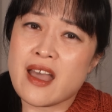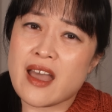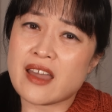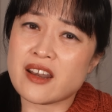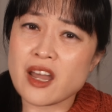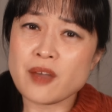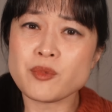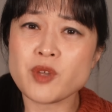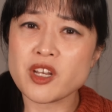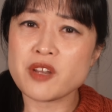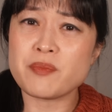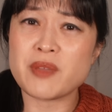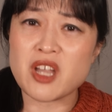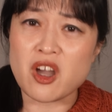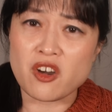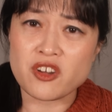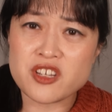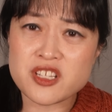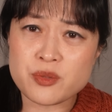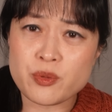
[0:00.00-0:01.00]
And I'm going to be
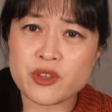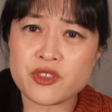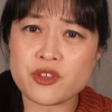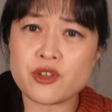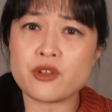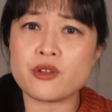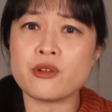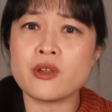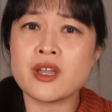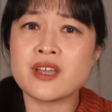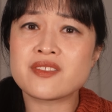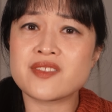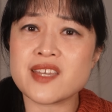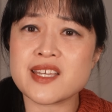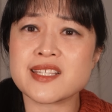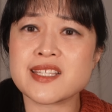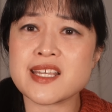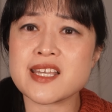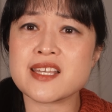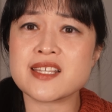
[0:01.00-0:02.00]
honest with you,
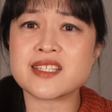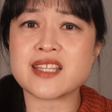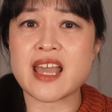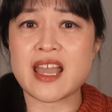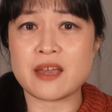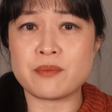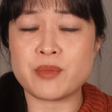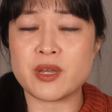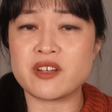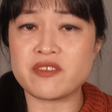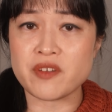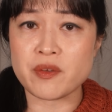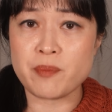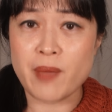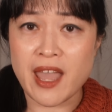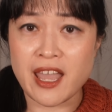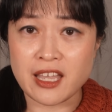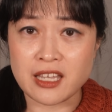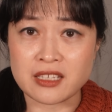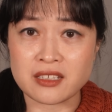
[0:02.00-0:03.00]
this is a bit of a
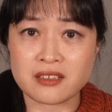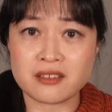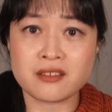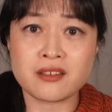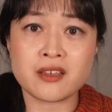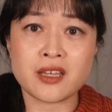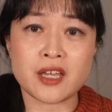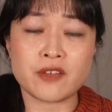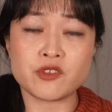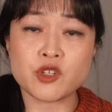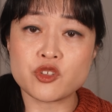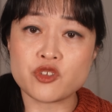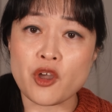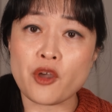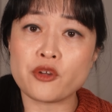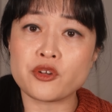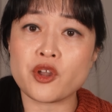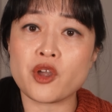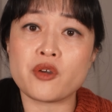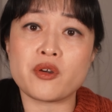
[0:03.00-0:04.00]
pain. If you
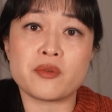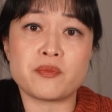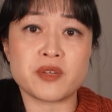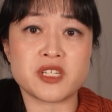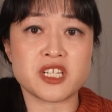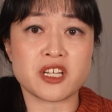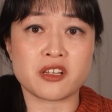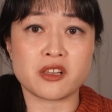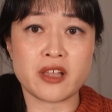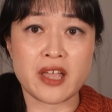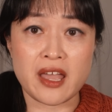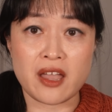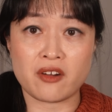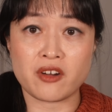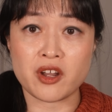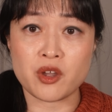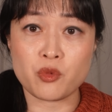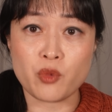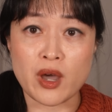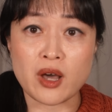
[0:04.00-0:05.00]
don't know a particular
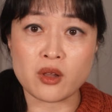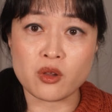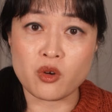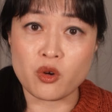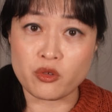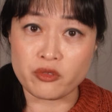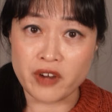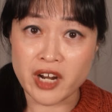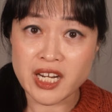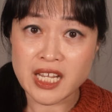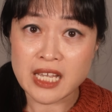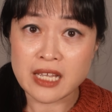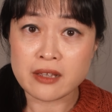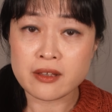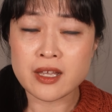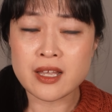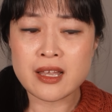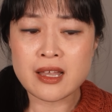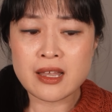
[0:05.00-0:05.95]
area well already,